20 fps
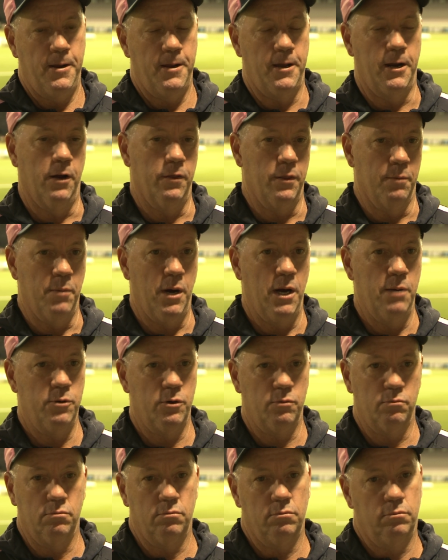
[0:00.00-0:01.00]
you know, at the
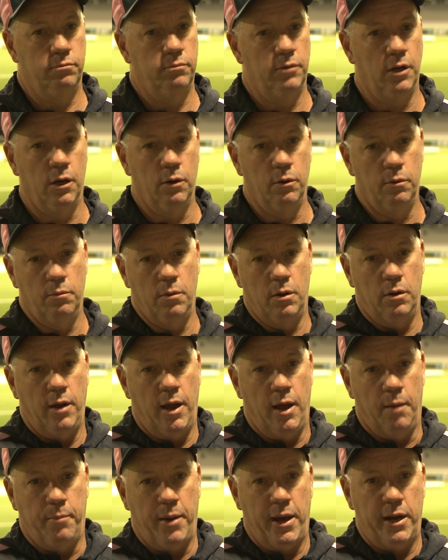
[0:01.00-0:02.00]
moment, you know,
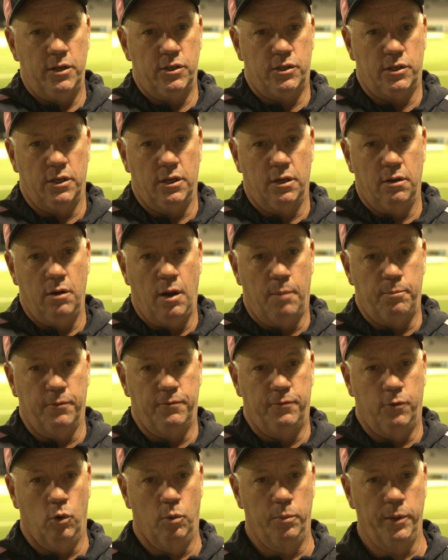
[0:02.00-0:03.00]
our batters are
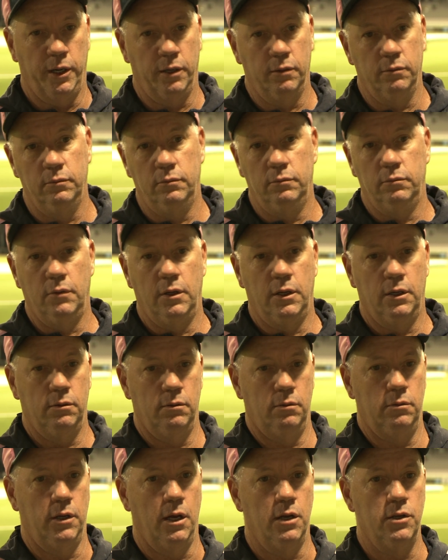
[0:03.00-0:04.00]
performing,
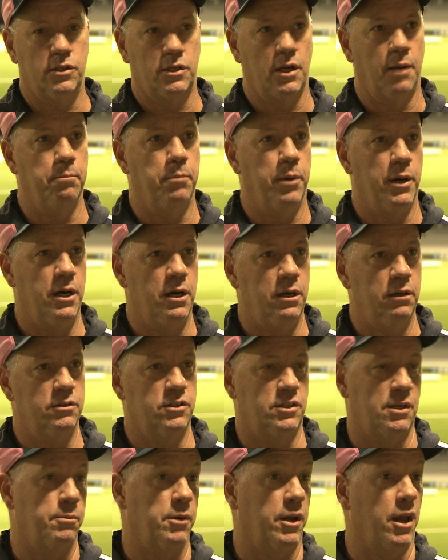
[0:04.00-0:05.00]
you know, subpar.
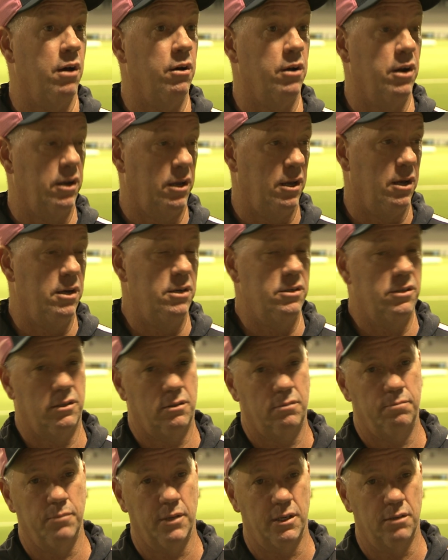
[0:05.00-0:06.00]
Some are going okay,
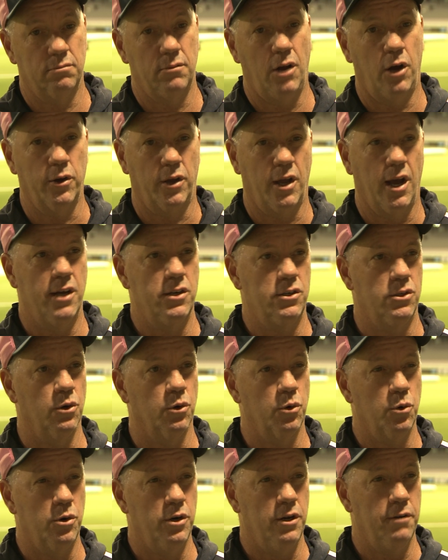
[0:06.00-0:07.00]
but okay is
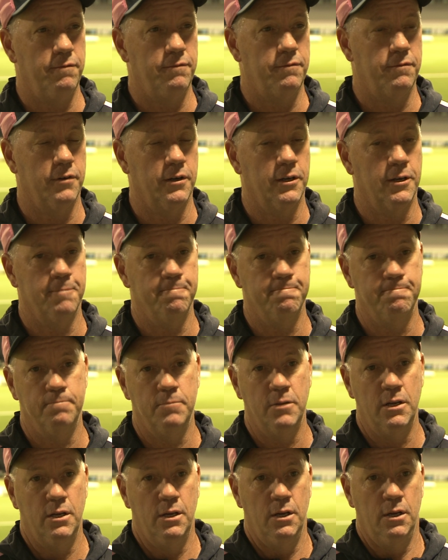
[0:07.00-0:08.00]
not good enough. And,
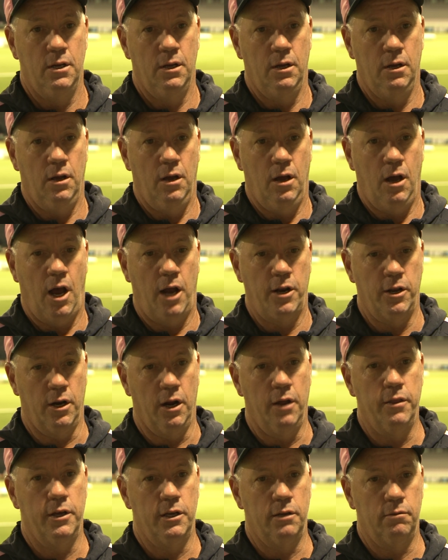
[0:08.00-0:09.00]
you
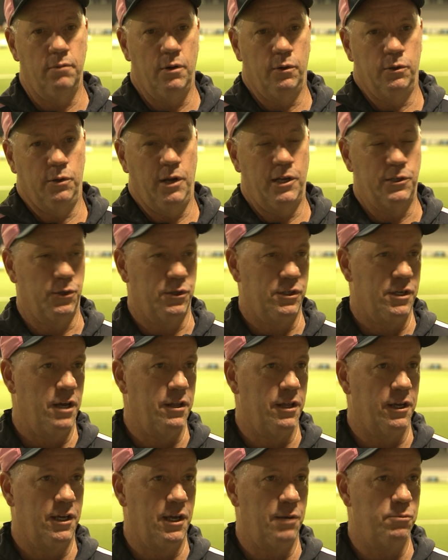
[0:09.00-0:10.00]
know, as I
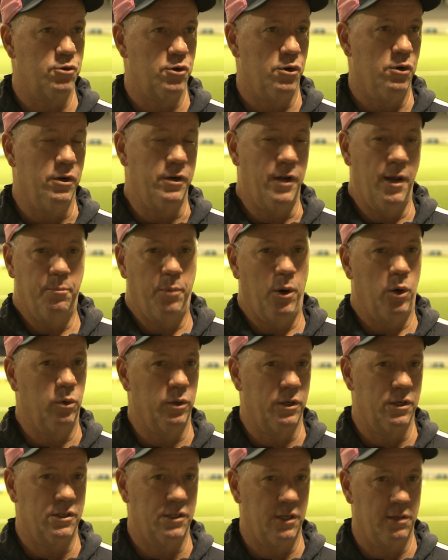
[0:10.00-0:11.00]
say, they keep trying. Our
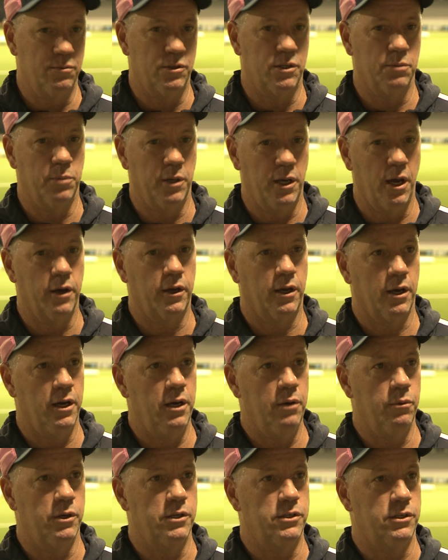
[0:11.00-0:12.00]
bowling seems to be
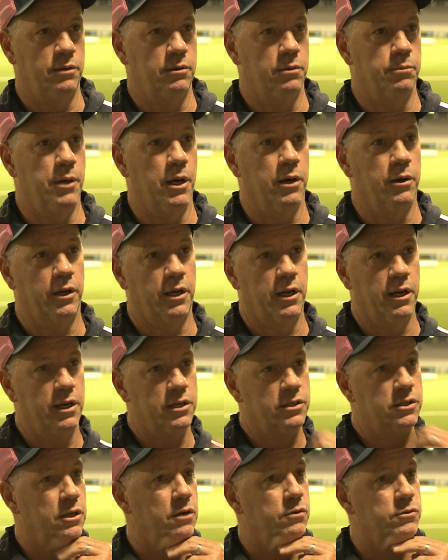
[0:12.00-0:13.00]
okay. We seem to be able to get
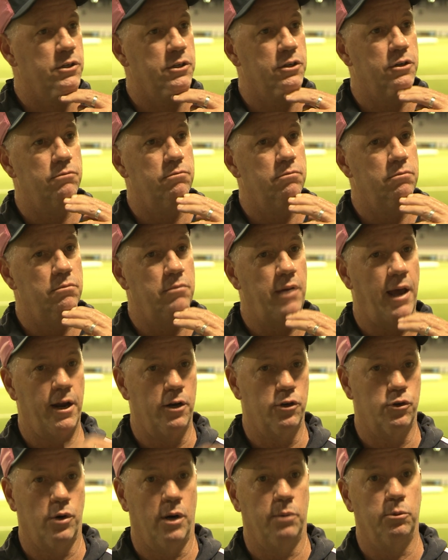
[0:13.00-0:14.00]
ourselves
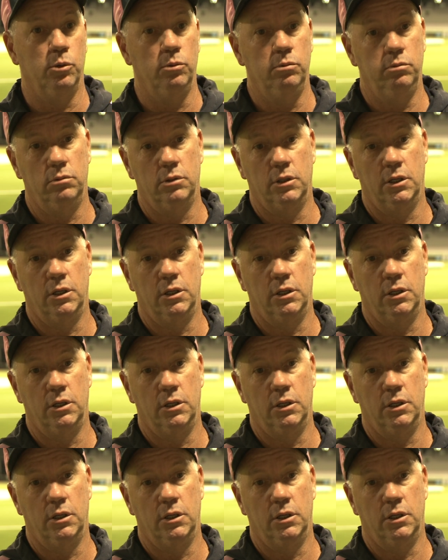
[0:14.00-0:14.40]
out of trouble